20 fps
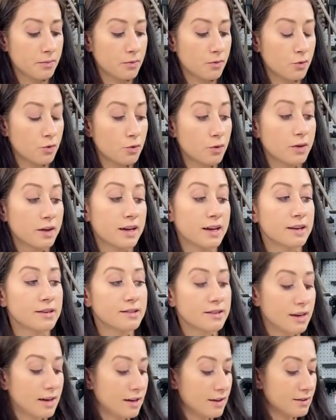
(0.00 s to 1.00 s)
Really nice
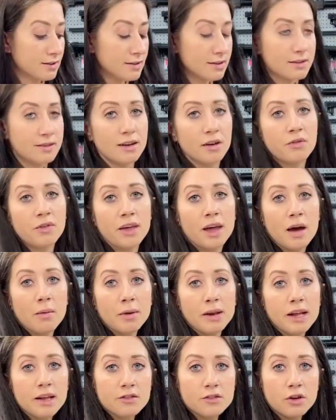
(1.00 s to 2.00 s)
guys, definitely happy
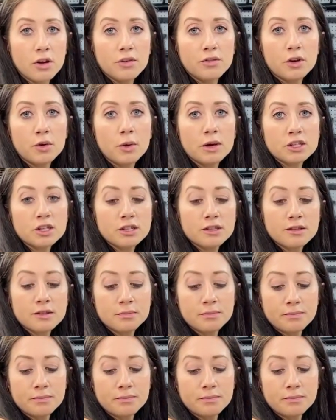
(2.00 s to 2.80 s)
to answer all of your questions.